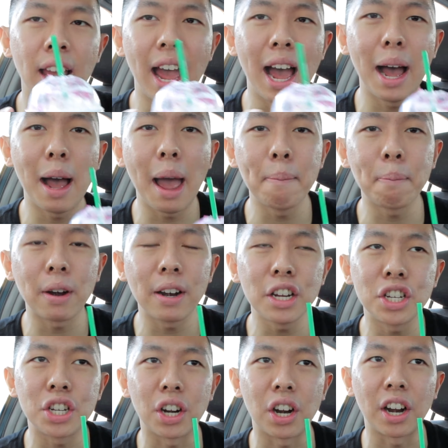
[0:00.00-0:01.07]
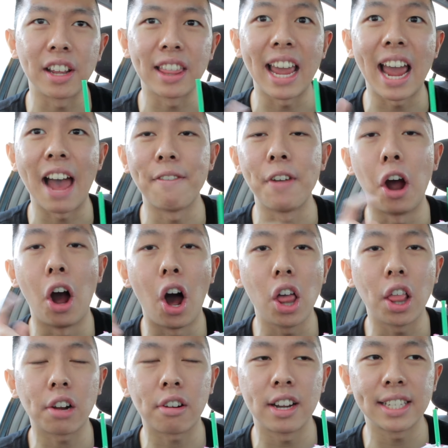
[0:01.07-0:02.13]
I'm pretty sure they have it
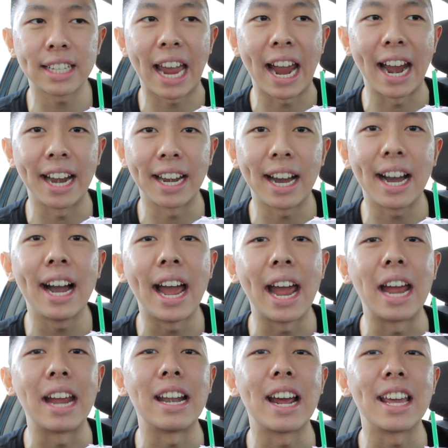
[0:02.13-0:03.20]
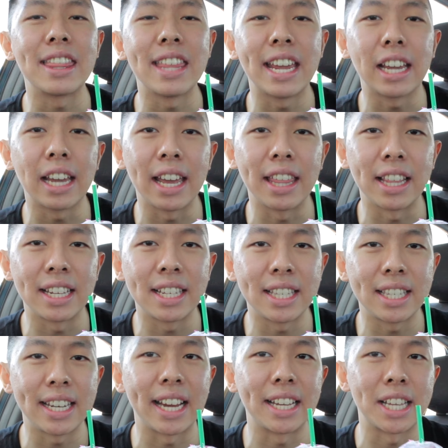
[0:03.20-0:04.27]
all across Canada and I think in the
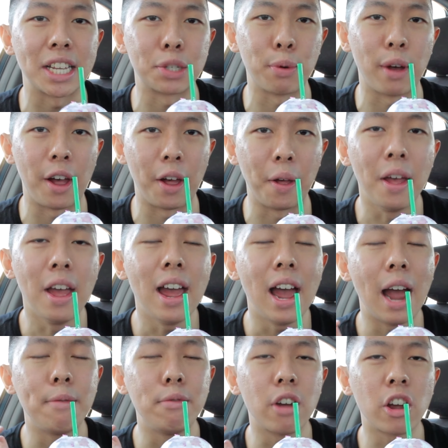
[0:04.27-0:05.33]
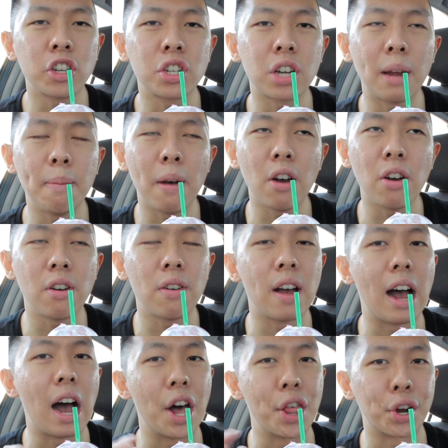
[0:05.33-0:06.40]
States as well. I'm not sure about
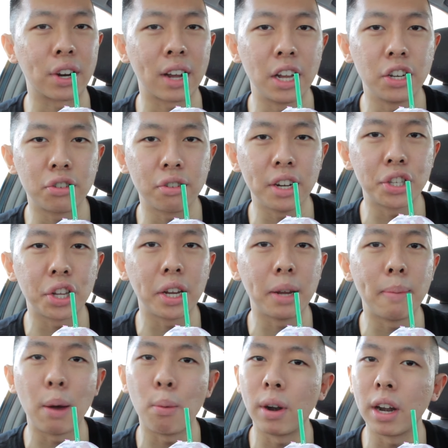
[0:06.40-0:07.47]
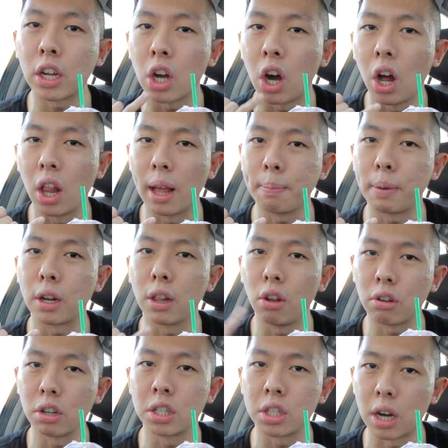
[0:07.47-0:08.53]
other countries, so you might want to call up your
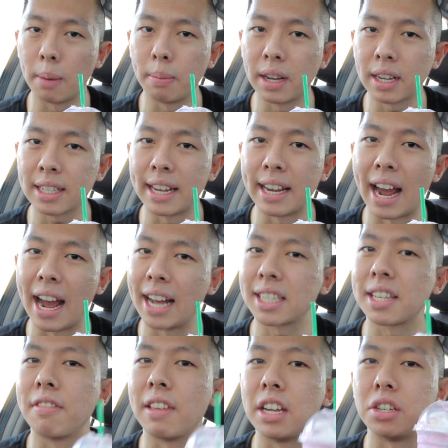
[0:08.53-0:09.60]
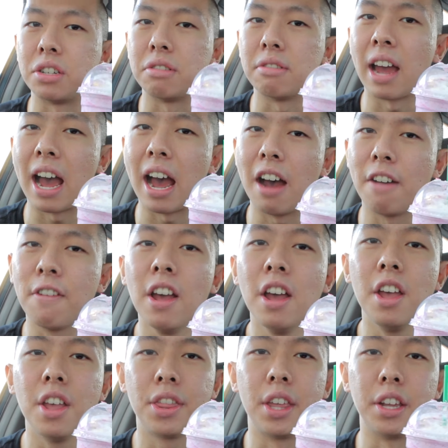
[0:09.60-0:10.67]
local Starbucks and ask if they do have
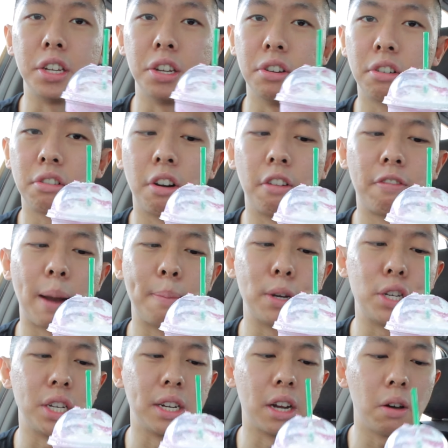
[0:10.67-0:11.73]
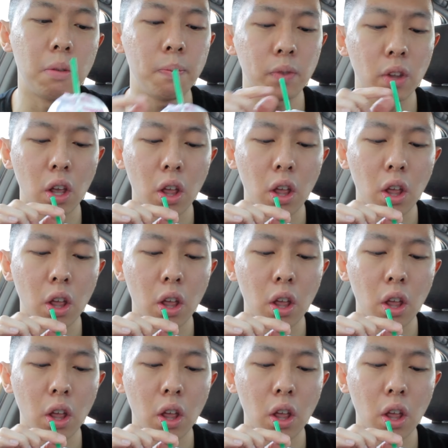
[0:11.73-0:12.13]
the Unicorn Frappuccino.